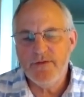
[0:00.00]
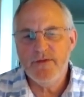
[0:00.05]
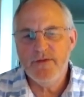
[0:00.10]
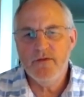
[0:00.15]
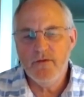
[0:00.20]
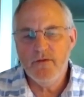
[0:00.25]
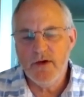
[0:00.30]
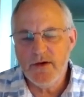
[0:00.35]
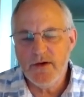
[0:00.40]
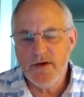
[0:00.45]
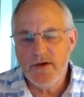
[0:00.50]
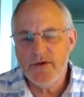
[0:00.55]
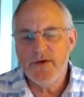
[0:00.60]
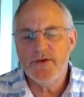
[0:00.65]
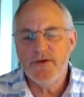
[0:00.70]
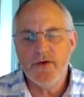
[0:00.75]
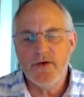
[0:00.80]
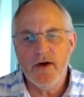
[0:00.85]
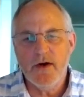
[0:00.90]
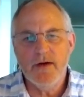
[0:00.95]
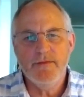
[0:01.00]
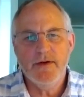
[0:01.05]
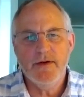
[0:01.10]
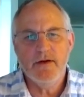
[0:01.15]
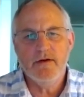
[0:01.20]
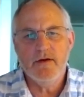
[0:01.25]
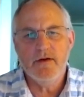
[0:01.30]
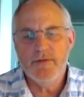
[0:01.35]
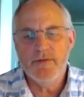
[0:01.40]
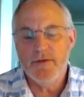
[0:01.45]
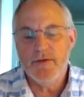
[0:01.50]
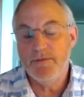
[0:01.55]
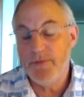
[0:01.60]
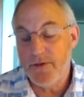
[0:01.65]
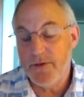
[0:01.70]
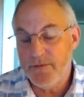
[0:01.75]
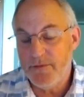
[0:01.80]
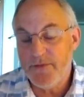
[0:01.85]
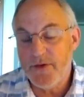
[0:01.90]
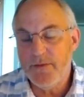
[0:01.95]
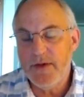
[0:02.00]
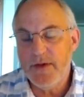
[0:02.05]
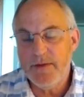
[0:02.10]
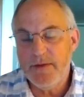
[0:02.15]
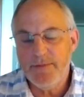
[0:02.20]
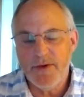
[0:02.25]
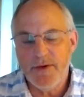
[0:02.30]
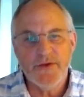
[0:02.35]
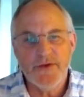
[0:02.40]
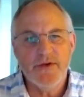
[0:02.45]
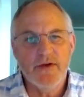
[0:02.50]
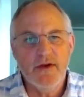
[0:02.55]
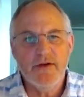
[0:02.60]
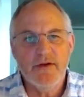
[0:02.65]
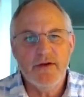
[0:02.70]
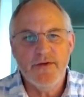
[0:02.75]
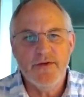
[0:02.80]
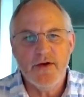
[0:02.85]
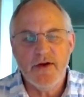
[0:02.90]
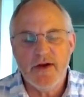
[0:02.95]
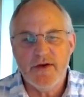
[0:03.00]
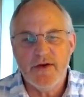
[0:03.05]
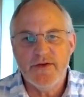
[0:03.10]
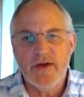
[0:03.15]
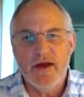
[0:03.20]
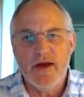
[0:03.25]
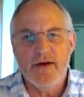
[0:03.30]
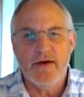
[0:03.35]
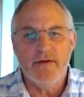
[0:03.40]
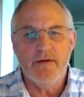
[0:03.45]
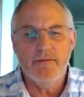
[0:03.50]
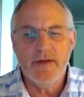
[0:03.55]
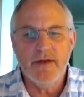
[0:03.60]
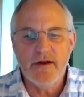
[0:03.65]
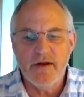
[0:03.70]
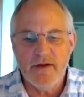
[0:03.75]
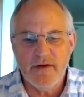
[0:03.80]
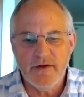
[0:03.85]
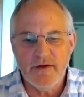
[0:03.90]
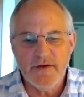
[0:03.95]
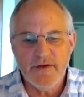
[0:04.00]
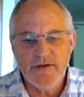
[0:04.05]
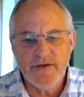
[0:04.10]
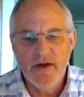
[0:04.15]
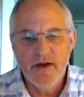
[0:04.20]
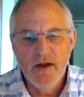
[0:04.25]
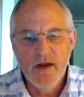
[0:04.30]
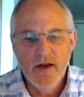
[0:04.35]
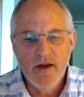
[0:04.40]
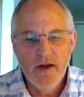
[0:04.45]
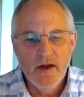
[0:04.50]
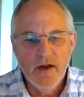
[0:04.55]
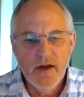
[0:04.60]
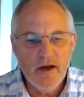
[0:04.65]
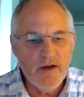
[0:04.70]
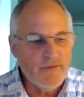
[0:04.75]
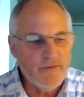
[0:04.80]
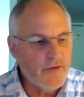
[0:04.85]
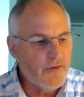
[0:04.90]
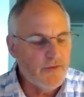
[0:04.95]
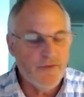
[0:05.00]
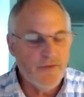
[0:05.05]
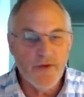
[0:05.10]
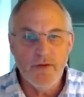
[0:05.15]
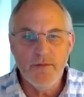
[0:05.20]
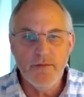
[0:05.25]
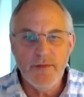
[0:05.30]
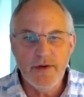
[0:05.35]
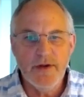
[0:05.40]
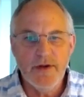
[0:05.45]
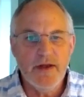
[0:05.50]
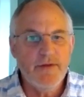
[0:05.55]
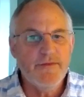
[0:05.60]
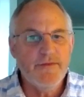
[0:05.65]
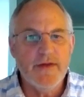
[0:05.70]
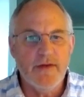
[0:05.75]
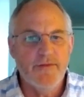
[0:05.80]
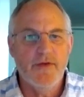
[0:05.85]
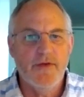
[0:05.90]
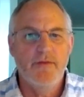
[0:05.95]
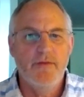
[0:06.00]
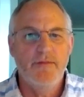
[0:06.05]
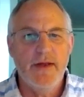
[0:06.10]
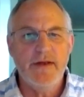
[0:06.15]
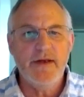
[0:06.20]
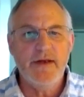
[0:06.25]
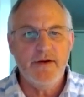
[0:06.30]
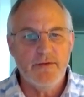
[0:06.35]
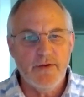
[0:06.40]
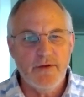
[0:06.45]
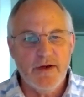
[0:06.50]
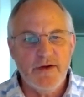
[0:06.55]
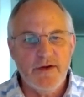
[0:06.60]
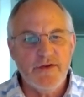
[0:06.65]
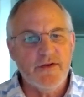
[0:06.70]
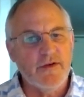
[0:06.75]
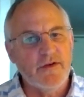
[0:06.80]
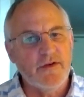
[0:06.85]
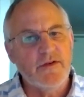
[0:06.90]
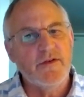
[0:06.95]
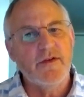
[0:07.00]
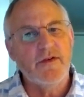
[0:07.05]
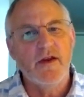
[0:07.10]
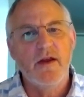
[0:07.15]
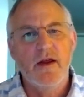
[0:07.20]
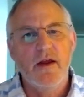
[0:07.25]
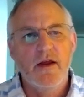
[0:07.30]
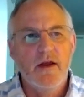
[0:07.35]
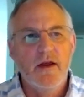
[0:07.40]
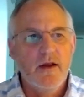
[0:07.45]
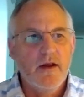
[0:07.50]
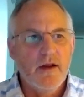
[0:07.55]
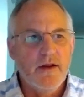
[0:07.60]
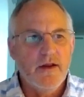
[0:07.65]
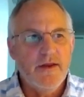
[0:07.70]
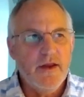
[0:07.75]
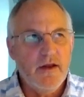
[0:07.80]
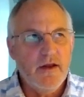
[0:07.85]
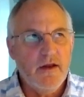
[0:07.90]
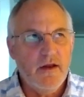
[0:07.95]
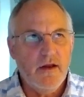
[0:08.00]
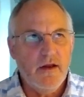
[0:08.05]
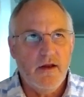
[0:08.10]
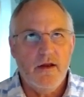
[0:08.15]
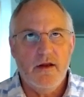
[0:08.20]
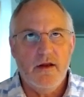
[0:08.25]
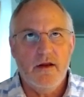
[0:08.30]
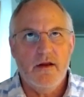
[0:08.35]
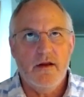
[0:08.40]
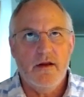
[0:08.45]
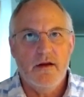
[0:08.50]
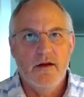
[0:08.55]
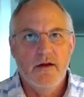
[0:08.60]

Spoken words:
What you're describing for me personally is very exciting, because I have a firm belief that for many reasons, the